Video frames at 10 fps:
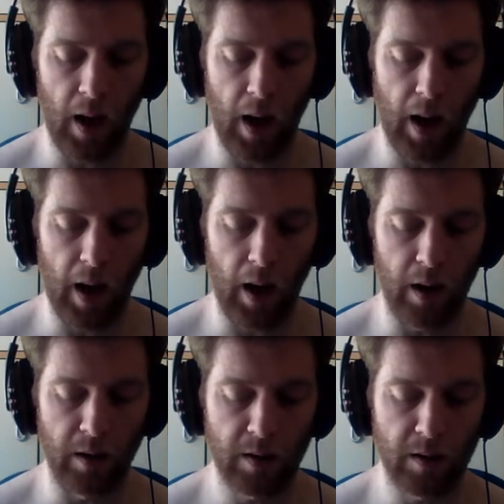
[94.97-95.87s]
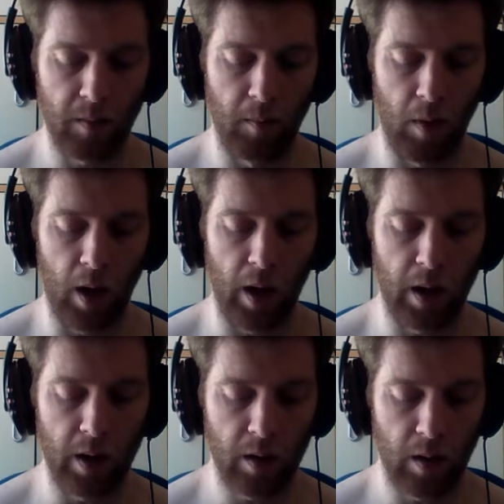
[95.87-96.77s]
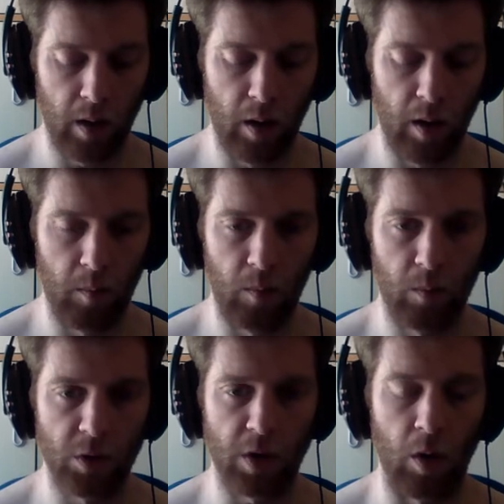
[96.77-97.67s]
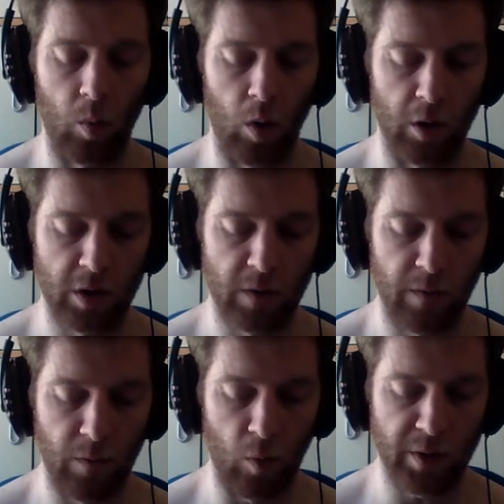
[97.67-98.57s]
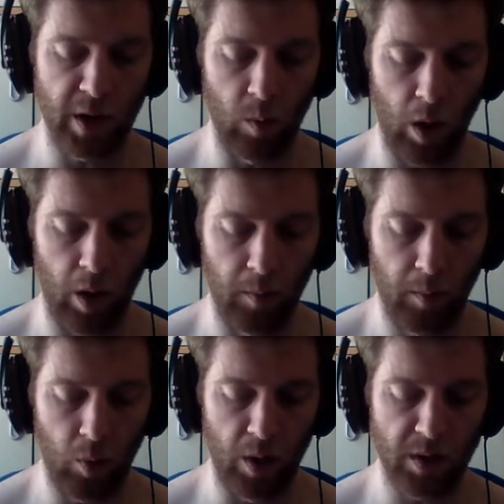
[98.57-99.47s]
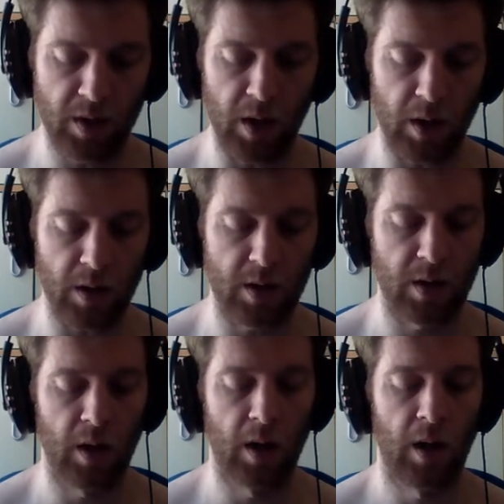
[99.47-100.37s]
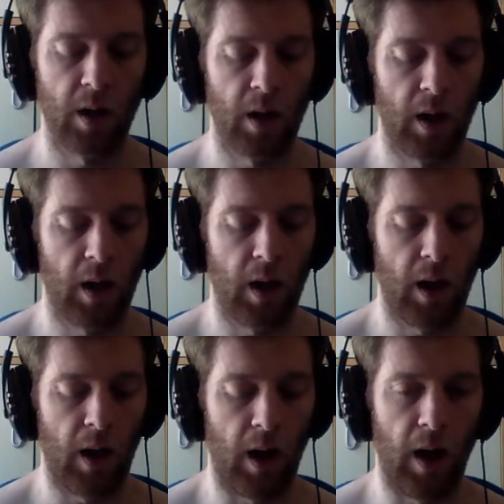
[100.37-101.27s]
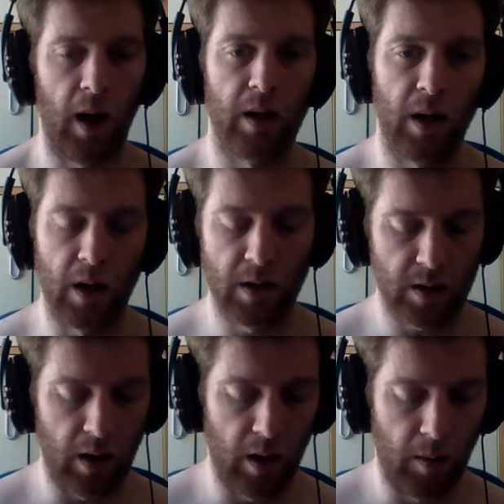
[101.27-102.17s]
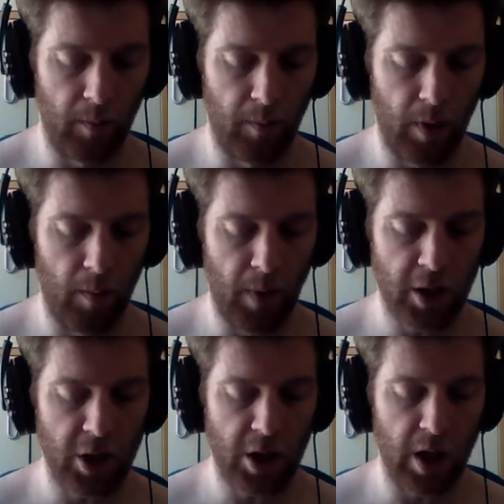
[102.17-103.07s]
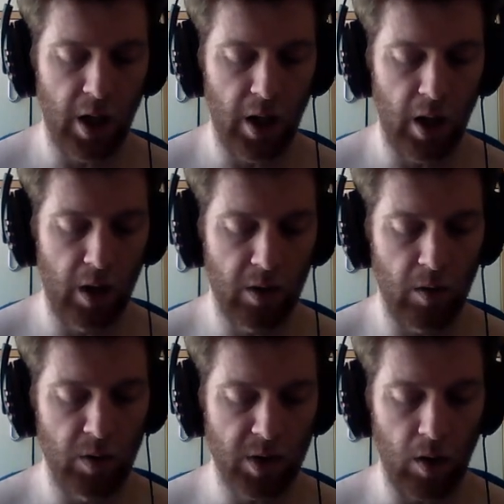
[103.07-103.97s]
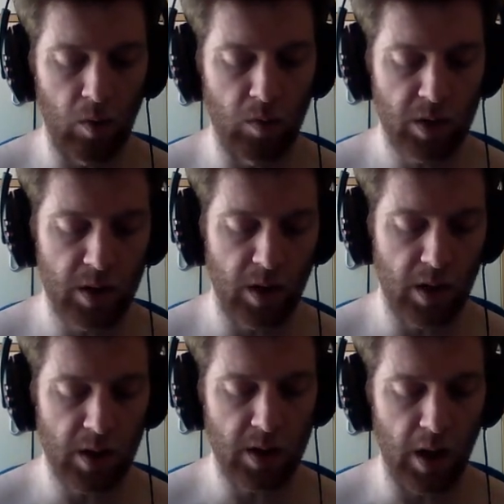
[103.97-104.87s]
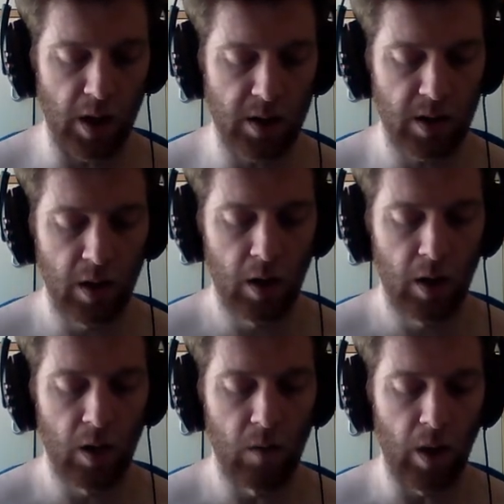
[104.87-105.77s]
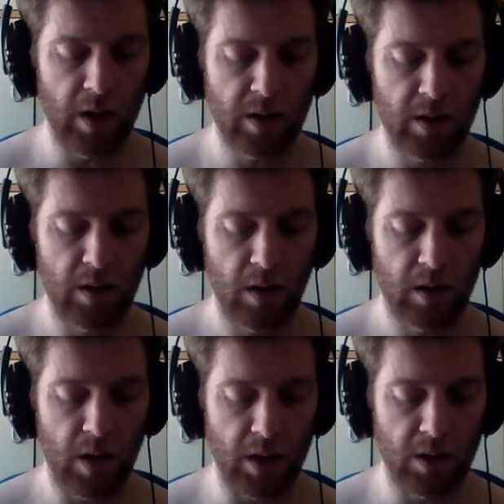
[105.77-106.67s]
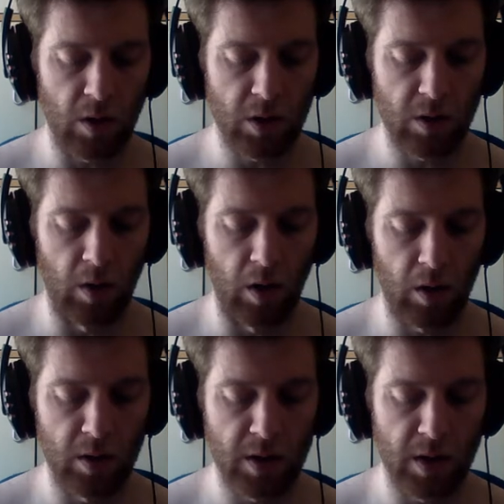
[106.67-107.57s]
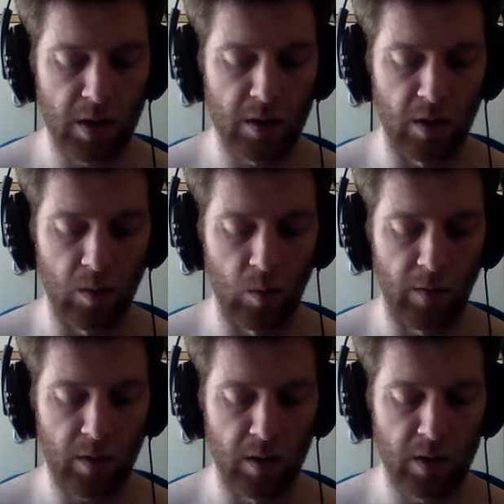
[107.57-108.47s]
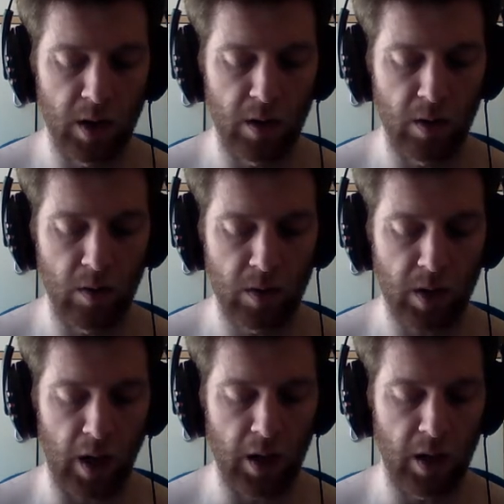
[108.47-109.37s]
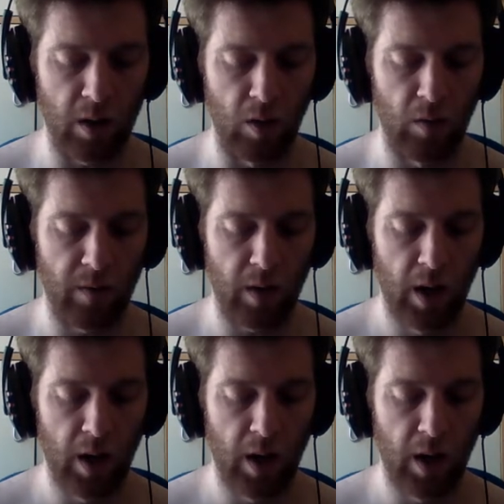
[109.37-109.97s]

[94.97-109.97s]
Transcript: and my result was 41.6. and there's a message here under the results. It says raised testosterone consistent with continued taking of